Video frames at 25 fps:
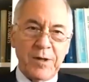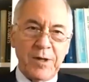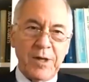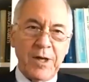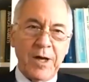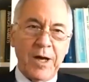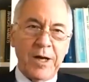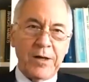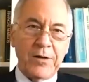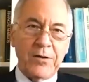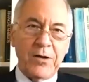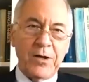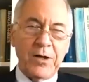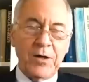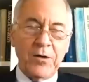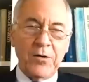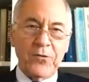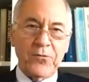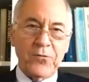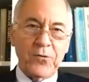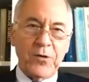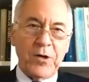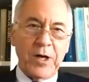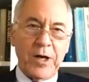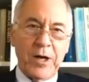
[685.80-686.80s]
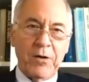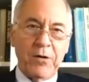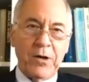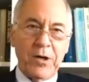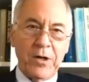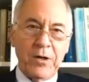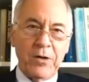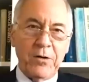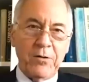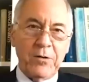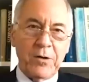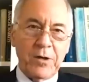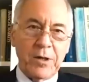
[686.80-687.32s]
The ideal
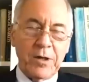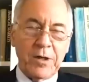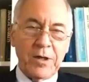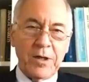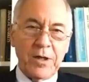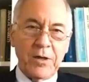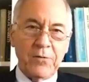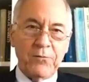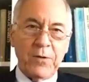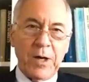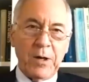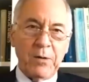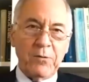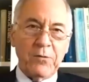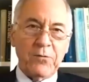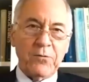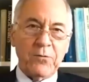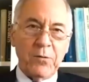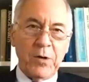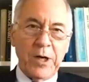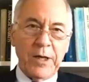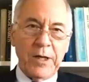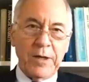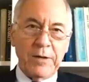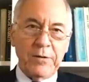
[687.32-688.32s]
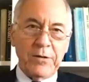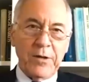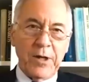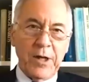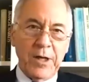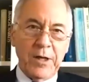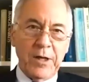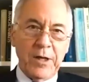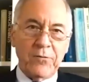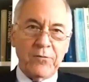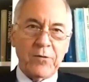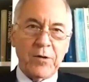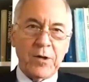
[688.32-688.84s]
scenario, if I was running
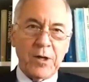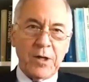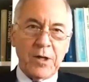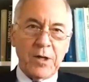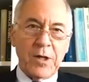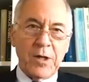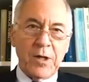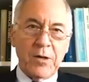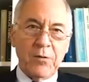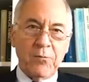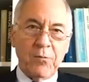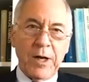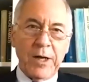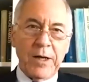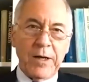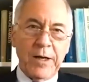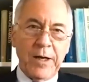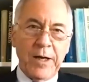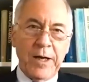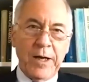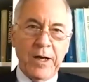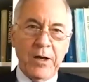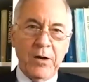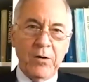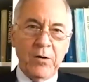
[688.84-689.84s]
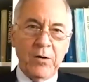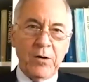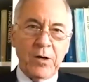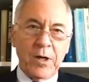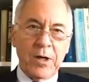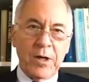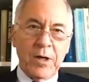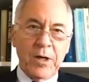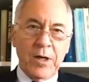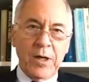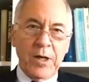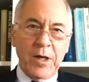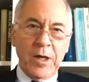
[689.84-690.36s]
things, right now,
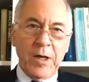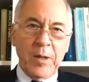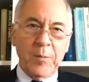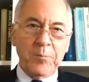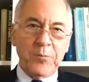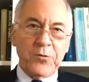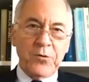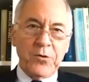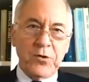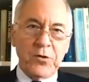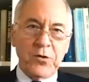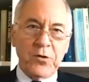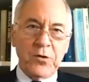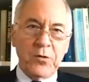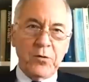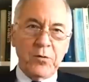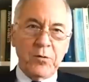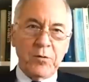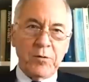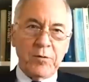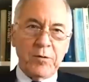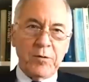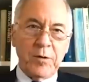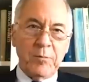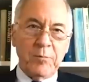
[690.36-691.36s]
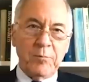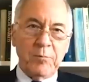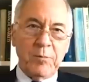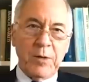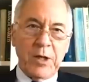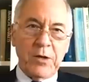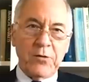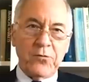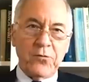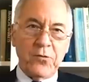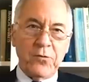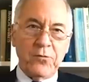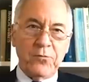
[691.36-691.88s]
M2, the
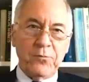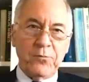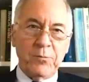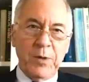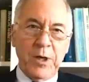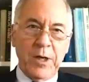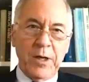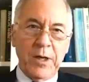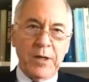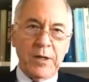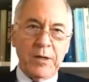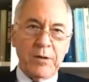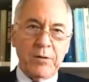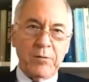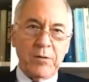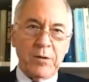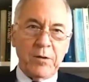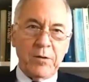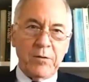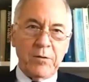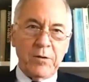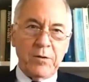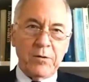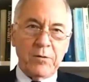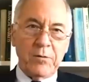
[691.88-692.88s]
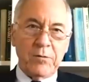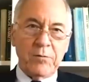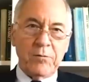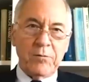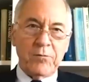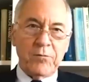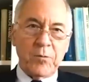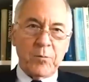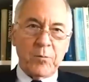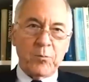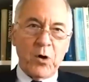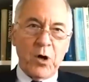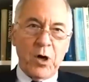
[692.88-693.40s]
measure of money,
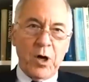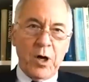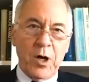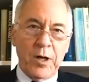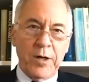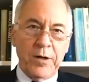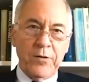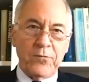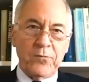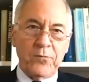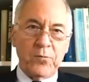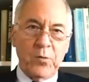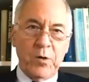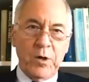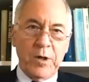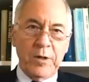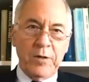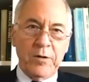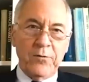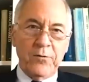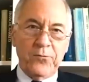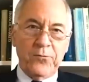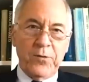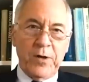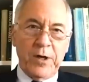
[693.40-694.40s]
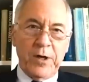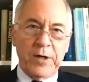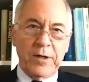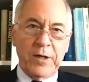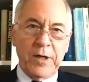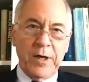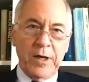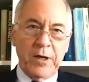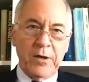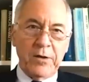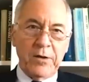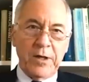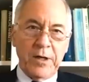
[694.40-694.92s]
that's the broadest one the Fed
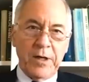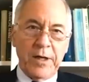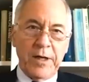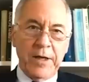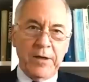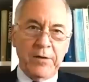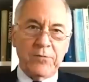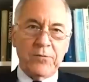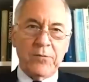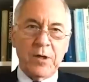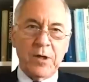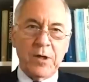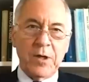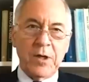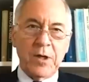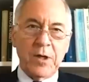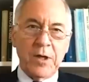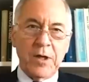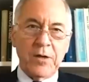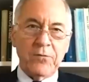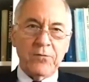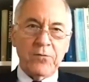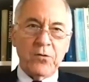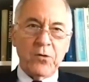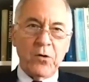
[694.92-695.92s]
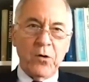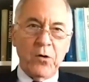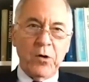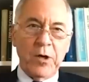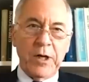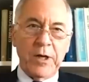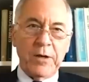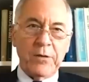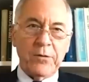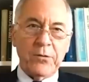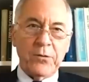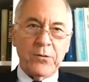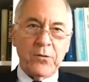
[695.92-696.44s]
calculates, is
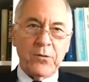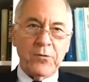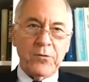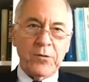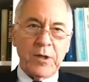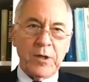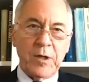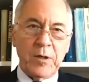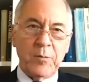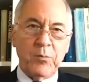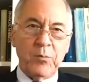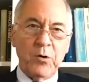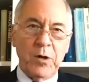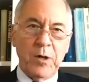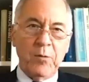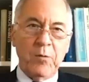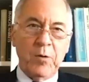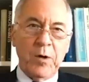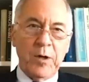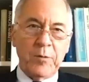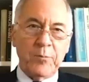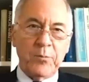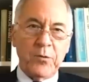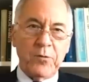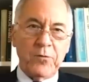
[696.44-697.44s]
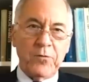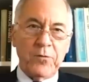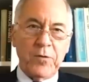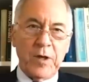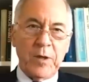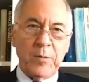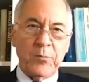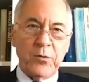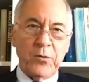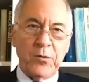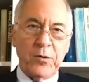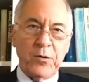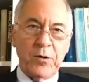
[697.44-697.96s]
growing at 13.1%
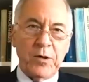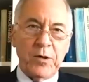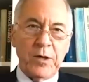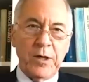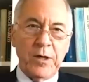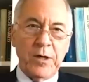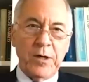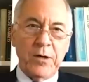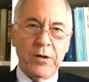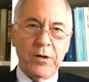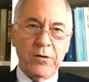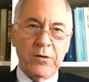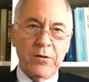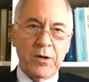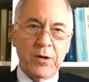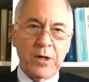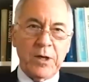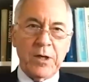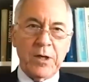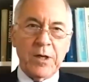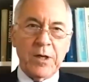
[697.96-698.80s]
per year.